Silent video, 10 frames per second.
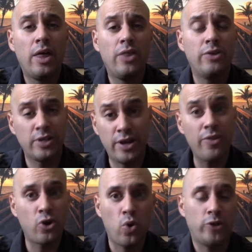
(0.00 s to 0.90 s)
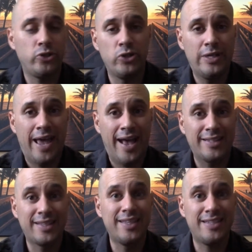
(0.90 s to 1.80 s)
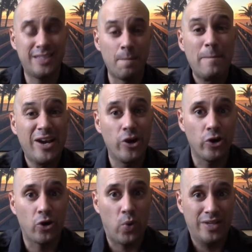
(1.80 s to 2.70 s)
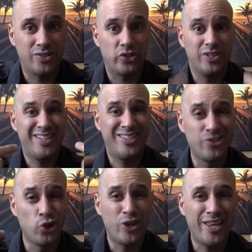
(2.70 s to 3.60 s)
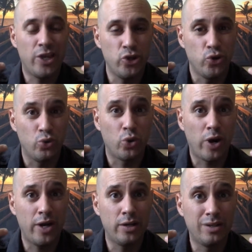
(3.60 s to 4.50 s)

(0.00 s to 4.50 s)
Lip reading: there's another question you need to ask. This is the mirror question. This is looking at you, right?